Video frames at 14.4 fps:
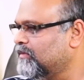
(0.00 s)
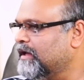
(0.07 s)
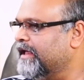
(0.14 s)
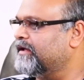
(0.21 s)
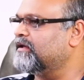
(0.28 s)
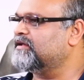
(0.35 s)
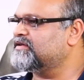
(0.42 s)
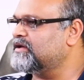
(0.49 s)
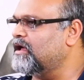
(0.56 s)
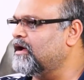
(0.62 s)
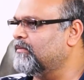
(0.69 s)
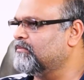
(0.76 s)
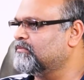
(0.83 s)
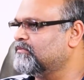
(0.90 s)
Like in
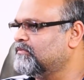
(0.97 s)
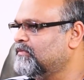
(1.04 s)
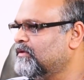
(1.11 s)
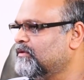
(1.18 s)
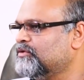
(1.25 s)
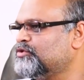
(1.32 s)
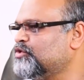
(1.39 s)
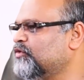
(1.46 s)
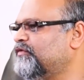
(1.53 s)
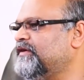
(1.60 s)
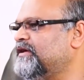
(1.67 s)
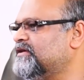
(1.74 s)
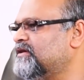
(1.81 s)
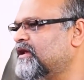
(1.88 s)
Islam,
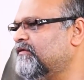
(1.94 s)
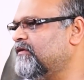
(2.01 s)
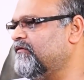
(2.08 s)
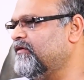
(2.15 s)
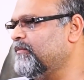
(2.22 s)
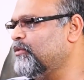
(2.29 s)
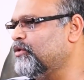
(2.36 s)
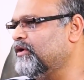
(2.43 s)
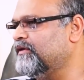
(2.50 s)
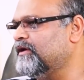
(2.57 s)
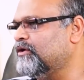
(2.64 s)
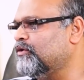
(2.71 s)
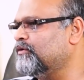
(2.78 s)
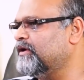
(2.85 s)
Sufis love everybody.
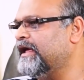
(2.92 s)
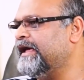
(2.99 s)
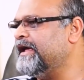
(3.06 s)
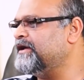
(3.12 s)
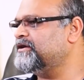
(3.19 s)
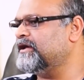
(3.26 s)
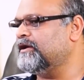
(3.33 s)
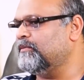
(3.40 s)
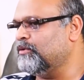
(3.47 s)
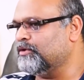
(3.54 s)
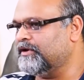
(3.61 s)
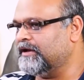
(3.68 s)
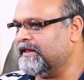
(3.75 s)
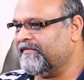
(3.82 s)
They don't hate
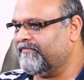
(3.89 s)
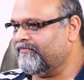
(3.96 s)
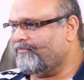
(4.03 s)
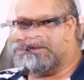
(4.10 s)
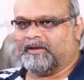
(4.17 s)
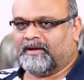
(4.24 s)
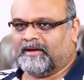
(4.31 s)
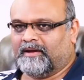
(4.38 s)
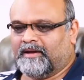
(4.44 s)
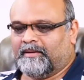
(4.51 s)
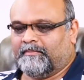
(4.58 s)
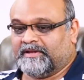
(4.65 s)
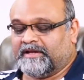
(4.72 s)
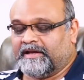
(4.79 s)
anybody.
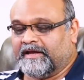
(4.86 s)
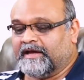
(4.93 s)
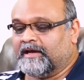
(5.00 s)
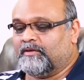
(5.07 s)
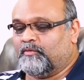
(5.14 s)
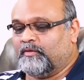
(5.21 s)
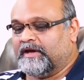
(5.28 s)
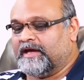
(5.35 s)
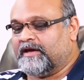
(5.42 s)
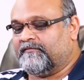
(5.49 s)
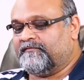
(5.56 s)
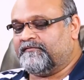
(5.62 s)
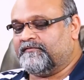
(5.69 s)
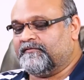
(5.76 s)
But then again, we
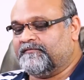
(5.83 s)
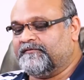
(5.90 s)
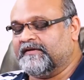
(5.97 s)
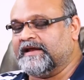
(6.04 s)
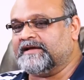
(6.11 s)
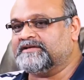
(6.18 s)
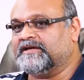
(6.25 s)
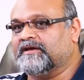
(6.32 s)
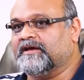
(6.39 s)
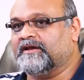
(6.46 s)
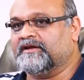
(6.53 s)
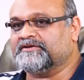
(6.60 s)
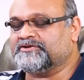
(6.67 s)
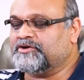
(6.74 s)
have fanatic
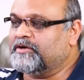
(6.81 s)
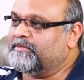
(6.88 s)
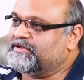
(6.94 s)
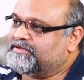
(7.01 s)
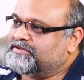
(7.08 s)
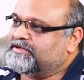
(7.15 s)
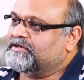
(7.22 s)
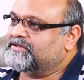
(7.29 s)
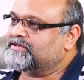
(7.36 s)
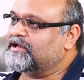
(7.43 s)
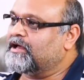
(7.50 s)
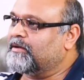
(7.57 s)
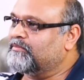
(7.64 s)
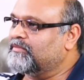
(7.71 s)
and extremist in
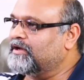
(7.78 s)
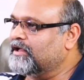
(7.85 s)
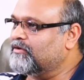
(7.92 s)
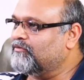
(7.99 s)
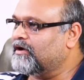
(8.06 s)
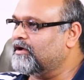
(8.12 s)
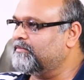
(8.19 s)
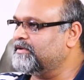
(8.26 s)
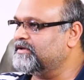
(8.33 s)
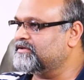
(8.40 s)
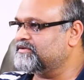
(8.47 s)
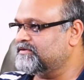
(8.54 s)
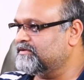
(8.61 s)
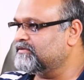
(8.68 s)
Islam, like
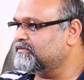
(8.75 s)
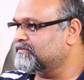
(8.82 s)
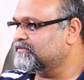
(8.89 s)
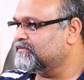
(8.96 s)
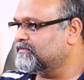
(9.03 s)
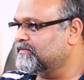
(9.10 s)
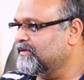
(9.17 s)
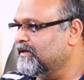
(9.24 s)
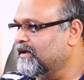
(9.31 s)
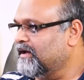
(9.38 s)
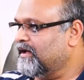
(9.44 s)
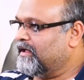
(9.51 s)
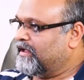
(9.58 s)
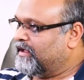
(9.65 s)
Wahhabis.
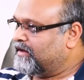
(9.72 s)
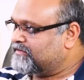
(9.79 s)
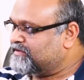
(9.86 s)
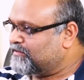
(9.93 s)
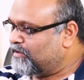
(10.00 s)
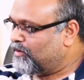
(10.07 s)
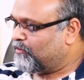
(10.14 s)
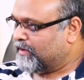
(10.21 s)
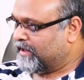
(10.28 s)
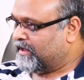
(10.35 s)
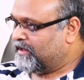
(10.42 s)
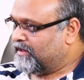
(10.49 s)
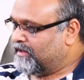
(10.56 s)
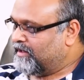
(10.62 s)
In a similar way,
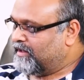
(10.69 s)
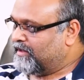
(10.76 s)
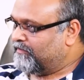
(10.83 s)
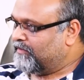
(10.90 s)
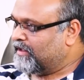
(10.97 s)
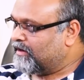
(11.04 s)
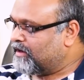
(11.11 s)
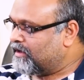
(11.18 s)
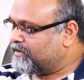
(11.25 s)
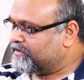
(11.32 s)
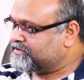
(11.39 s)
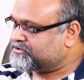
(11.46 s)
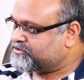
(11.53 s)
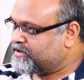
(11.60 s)
there are
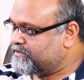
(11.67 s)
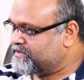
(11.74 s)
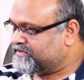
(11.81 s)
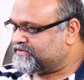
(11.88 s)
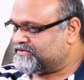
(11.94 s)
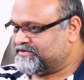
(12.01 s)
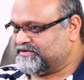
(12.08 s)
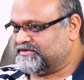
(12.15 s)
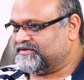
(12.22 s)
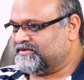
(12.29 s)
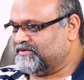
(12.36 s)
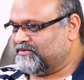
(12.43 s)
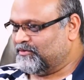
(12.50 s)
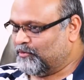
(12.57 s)
extremists
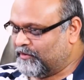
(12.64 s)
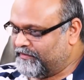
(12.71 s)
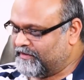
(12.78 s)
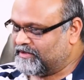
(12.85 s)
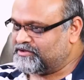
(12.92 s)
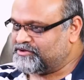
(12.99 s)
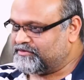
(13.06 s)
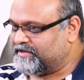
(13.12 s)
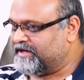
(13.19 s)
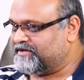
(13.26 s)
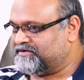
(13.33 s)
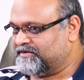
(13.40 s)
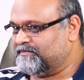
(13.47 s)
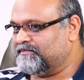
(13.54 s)
within
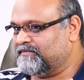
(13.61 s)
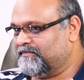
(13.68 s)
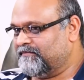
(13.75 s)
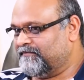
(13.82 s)
Judaism.